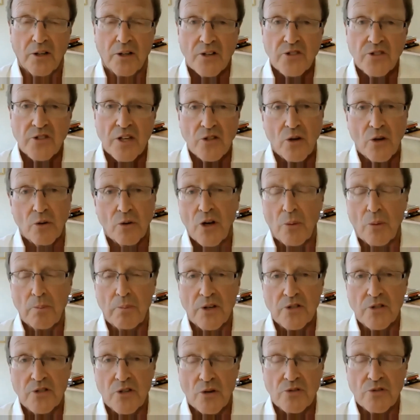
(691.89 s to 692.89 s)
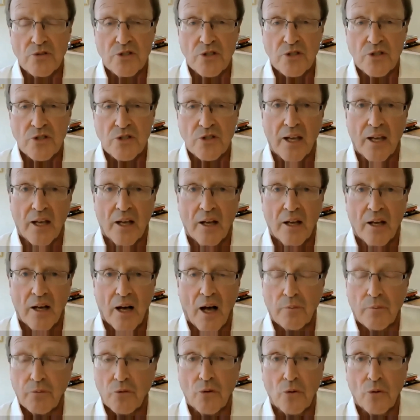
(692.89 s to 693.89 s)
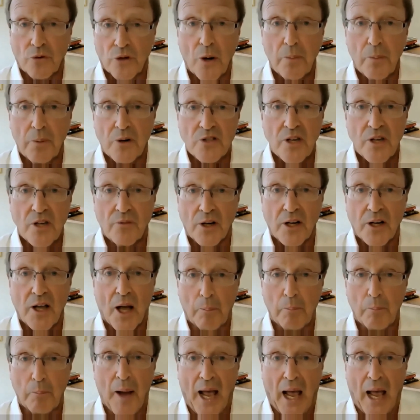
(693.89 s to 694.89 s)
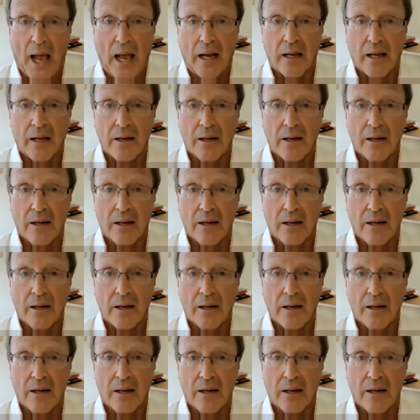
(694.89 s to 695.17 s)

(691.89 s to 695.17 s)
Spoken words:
and says, oh, don't be so silly. After all, nobody's ever come back.